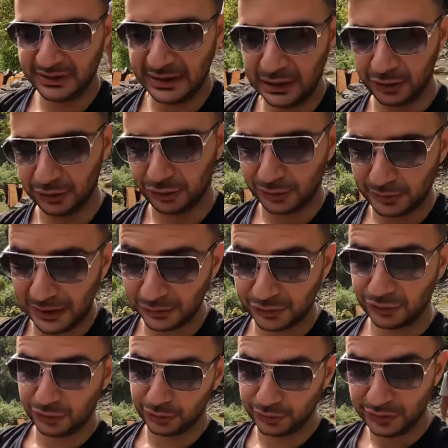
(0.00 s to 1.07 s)
in the
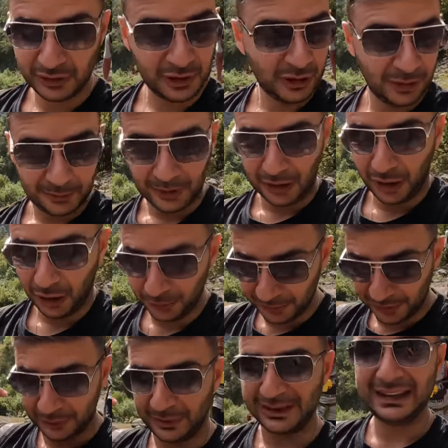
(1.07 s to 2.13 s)
altitude, my
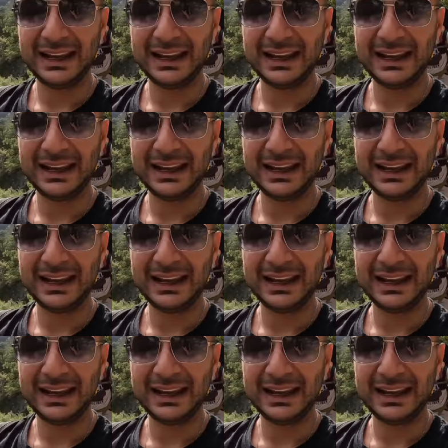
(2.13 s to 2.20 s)
arms and my